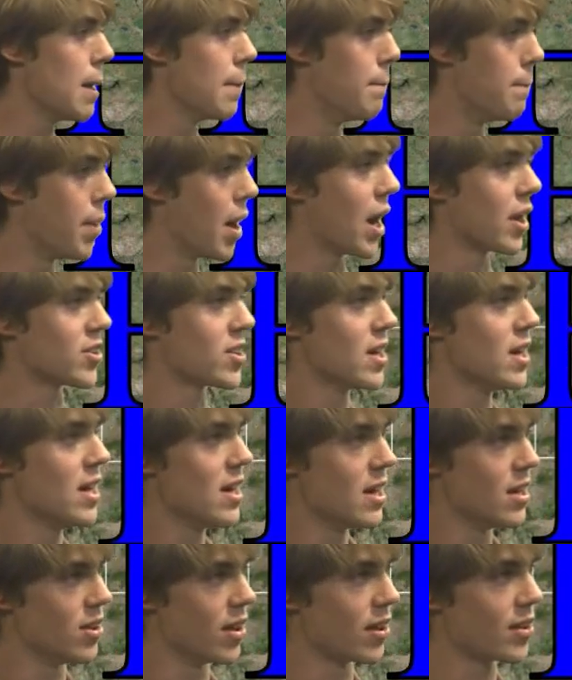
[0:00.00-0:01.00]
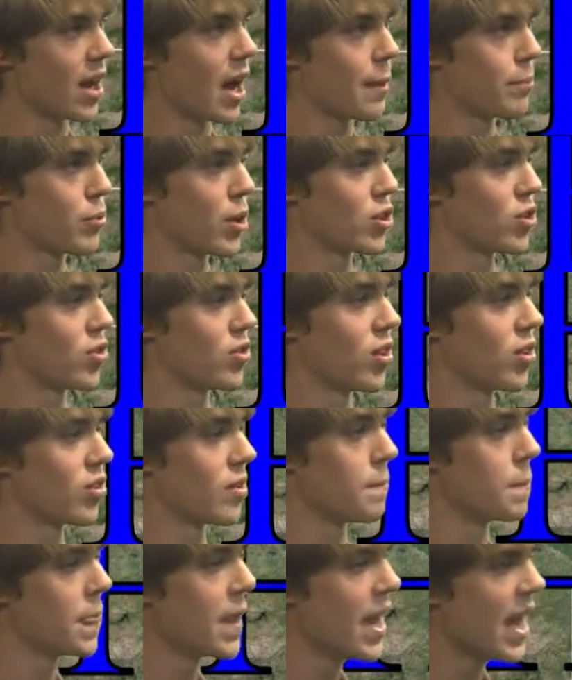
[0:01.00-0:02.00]
But this high pressure
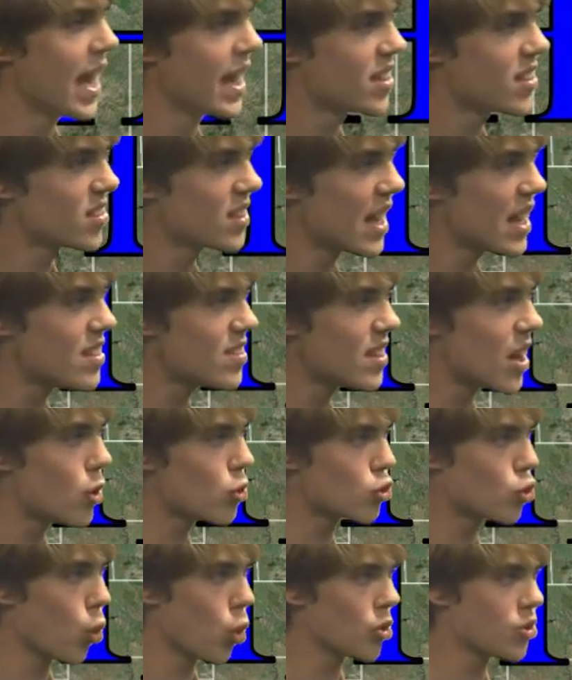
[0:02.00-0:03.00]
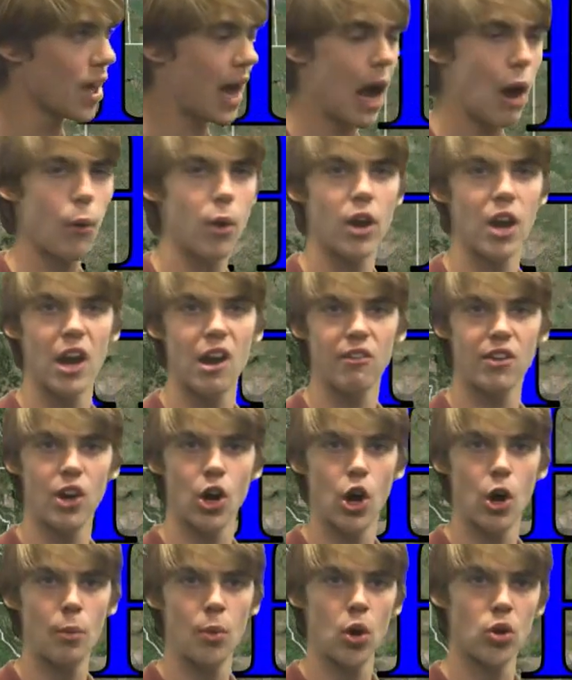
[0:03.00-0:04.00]
system extends out towards our
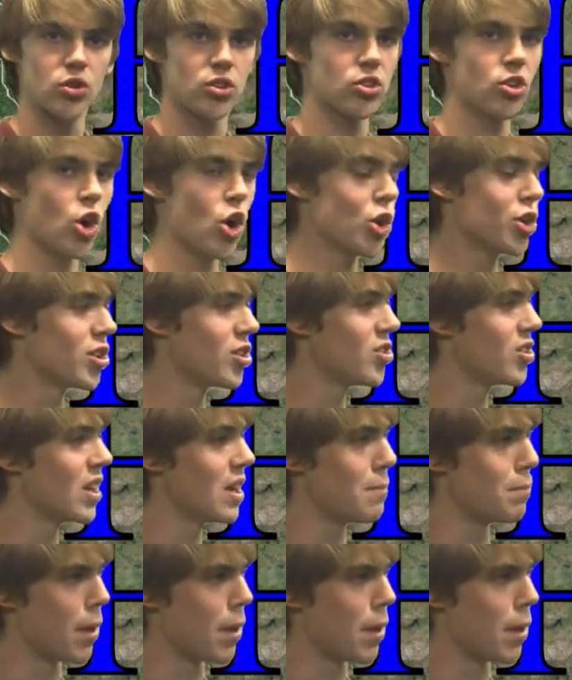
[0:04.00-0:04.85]
area almost. It's hard to see,